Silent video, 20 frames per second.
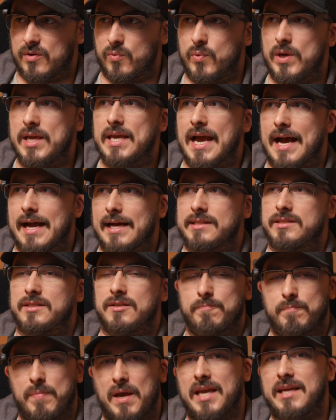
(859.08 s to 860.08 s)
we had
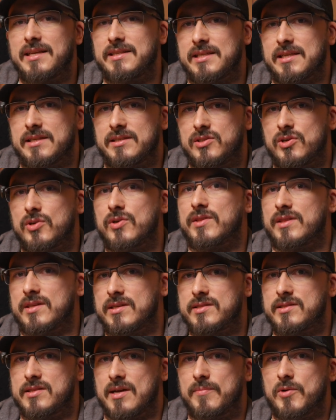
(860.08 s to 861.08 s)
to paint it during
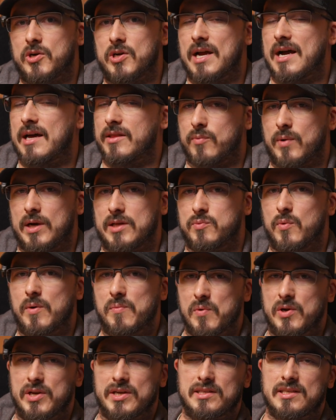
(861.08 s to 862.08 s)
this summer. Otherwise, we
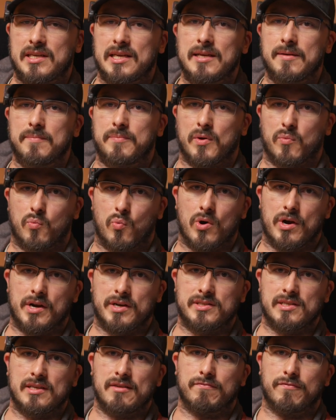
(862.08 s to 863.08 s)
wouldn't keep the
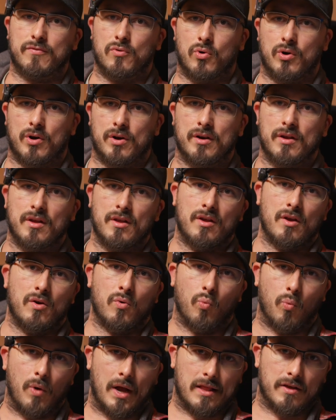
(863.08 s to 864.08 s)
warranty for
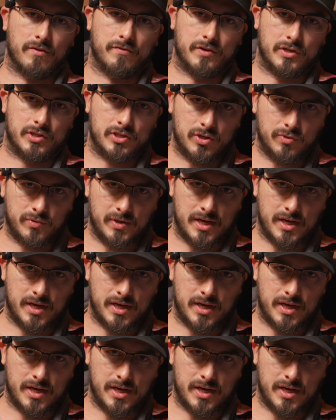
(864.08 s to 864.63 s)
well over 2